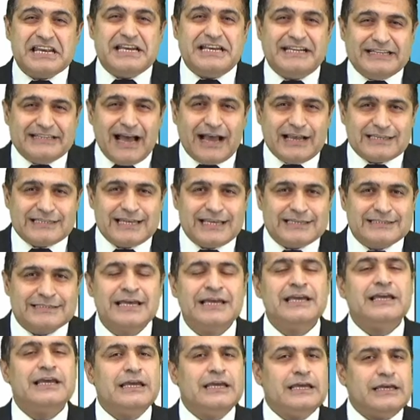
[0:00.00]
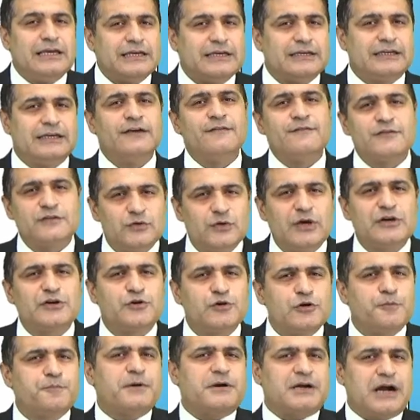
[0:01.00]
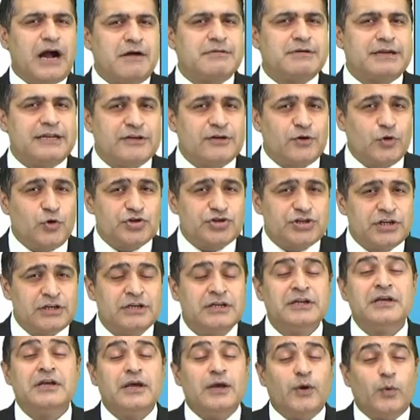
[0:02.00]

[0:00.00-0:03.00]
does is he gives you a group accounting question